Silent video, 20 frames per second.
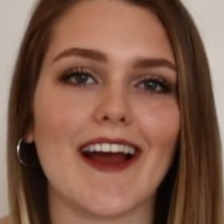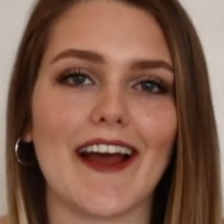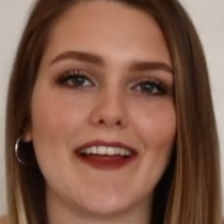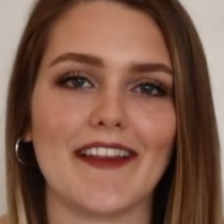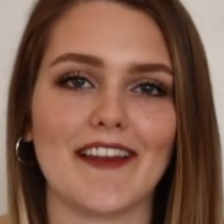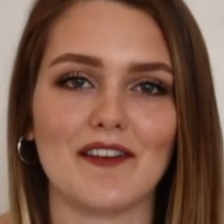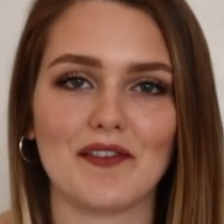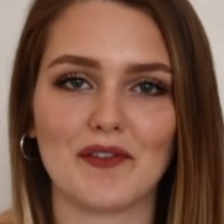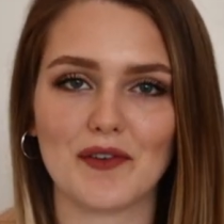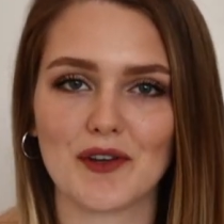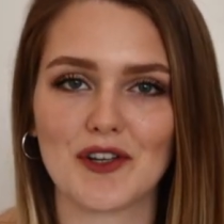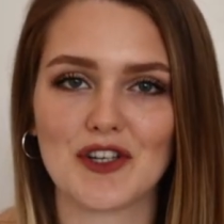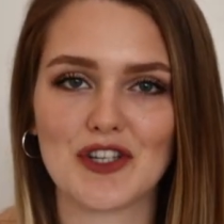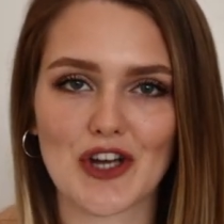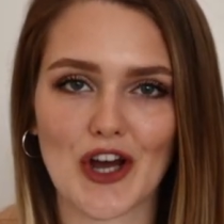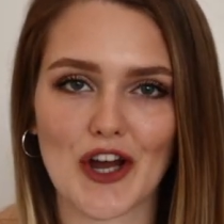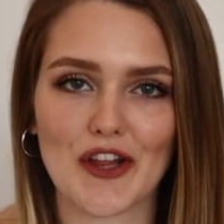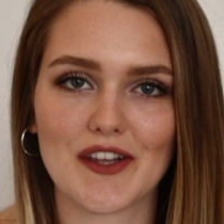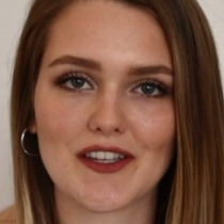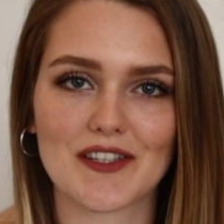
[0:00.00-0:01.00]
and if you
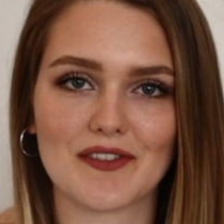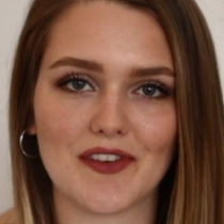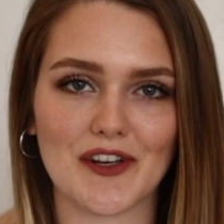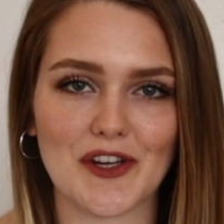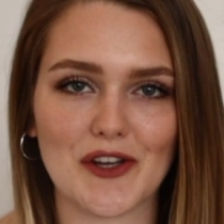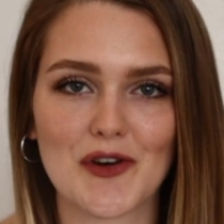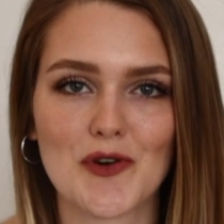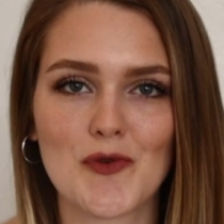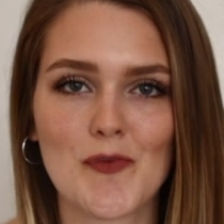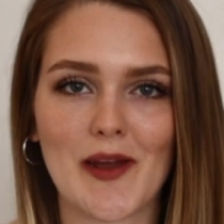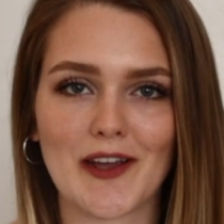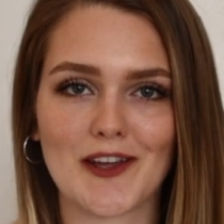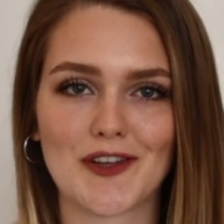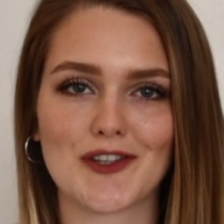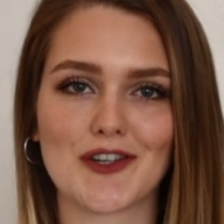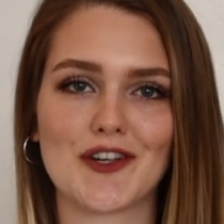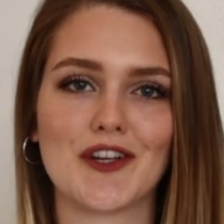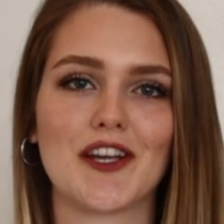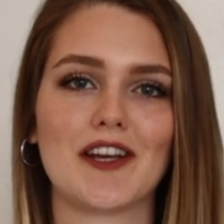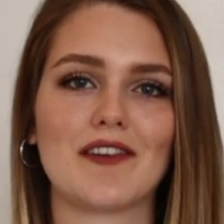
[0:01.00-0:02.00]
enjoyed this video, make
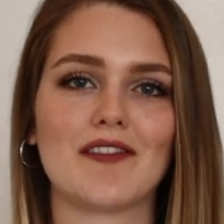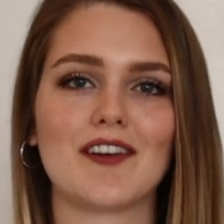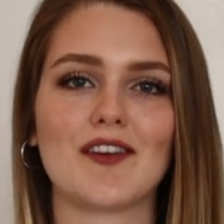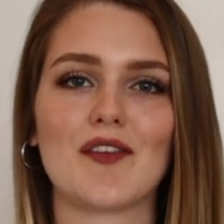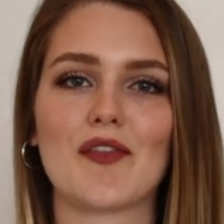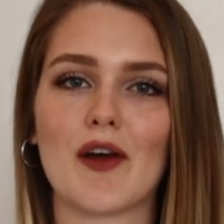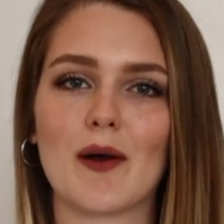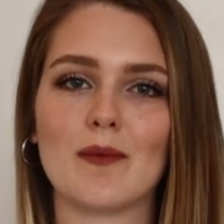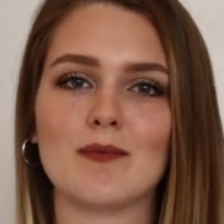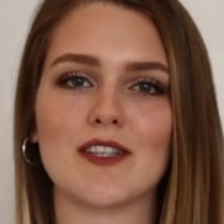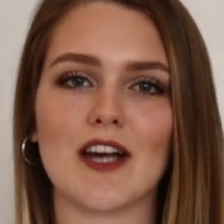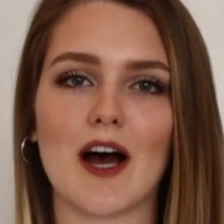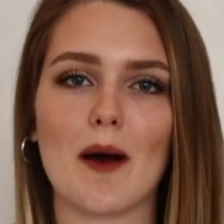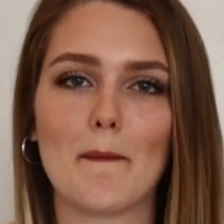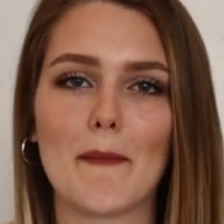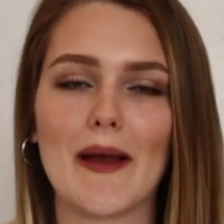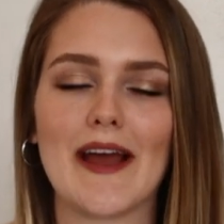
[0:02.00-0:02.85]
sure you give it a thumbs up